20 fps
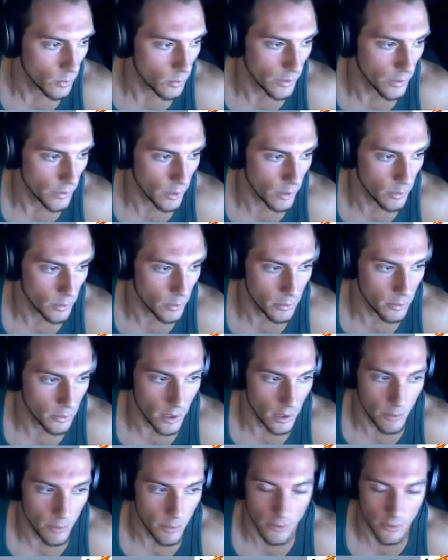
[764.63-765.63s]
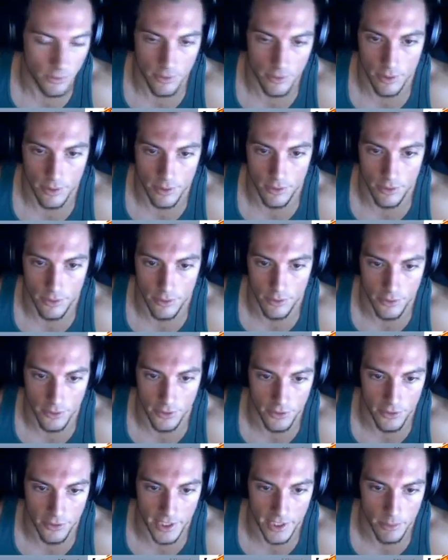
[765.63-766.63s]
Reaper Wraps is the
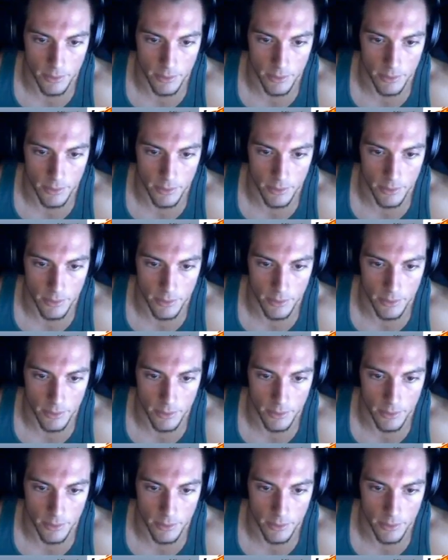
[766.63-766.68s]
same,